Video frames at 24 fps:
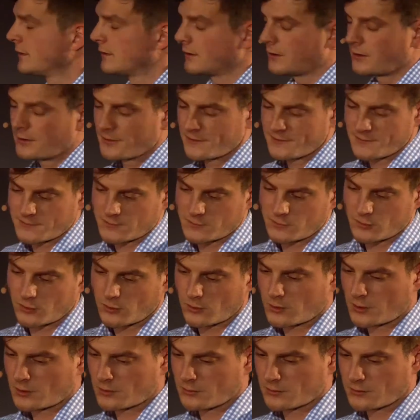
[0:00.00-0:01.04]
all this
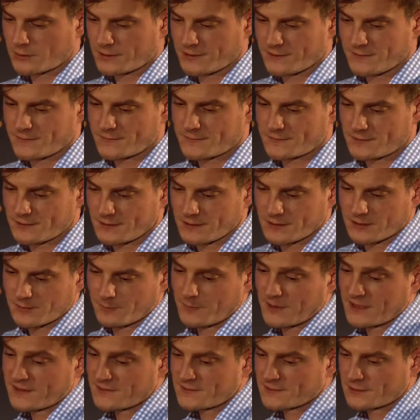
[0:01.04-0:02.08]
know-how is
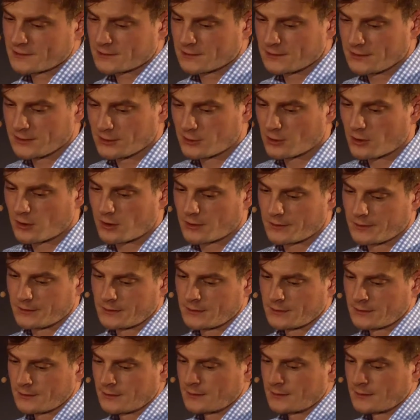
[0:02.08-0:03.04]
basically gone.